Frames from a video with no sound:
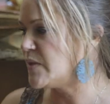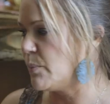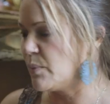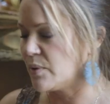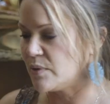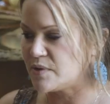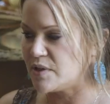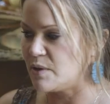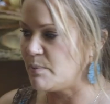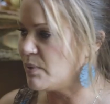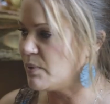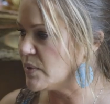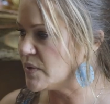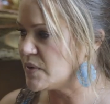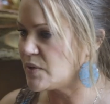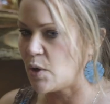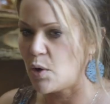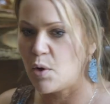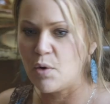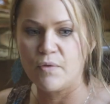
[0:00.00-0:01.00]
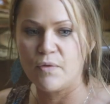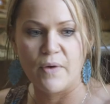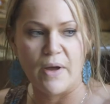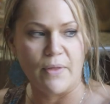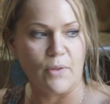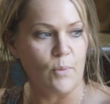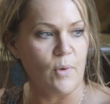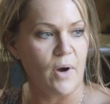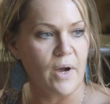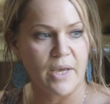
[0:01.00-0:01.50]
Someone will see me with soap,
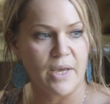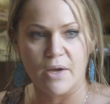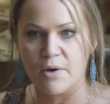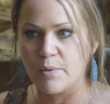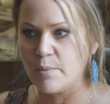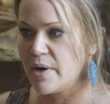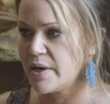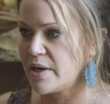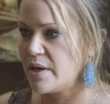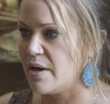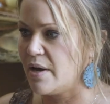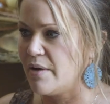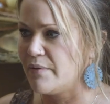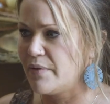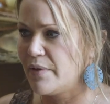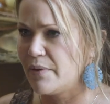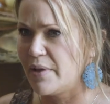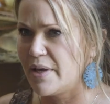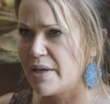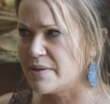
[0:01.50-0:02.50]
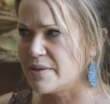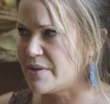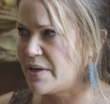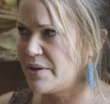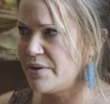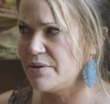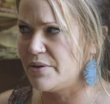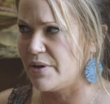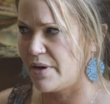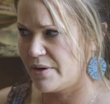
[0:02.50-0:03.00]
either walking in or walking off, and they're like, is that
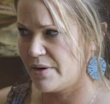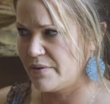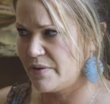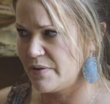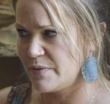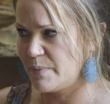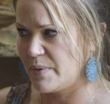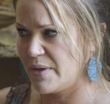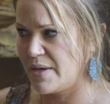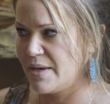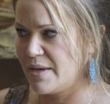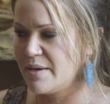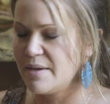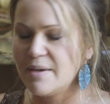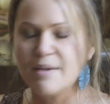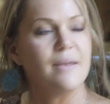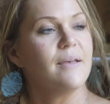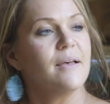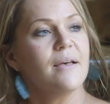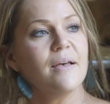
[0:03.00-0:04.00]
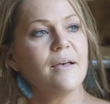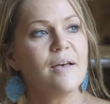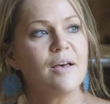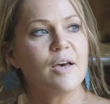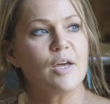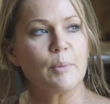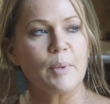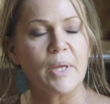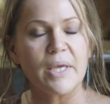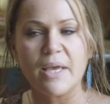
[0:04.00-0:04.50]
your daughter that's playing?
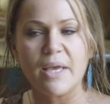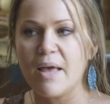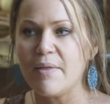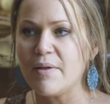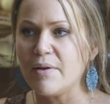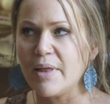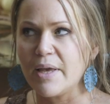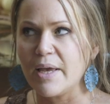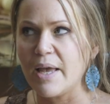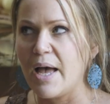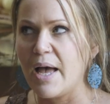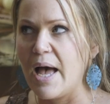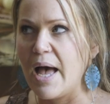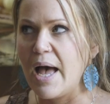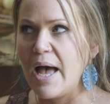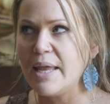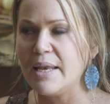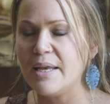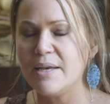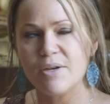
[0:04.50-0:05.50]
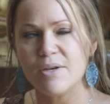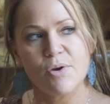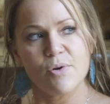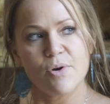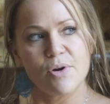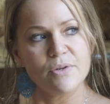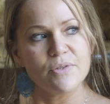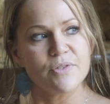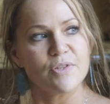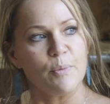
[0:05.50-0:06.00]
And I'm like, yeah, and they're like, I didn't know
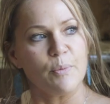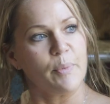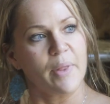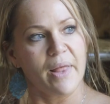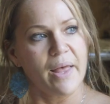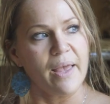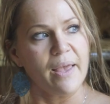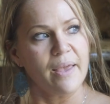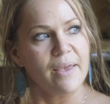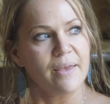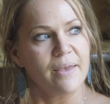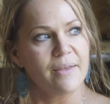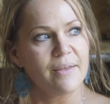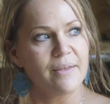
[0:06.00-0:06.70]
girls could play.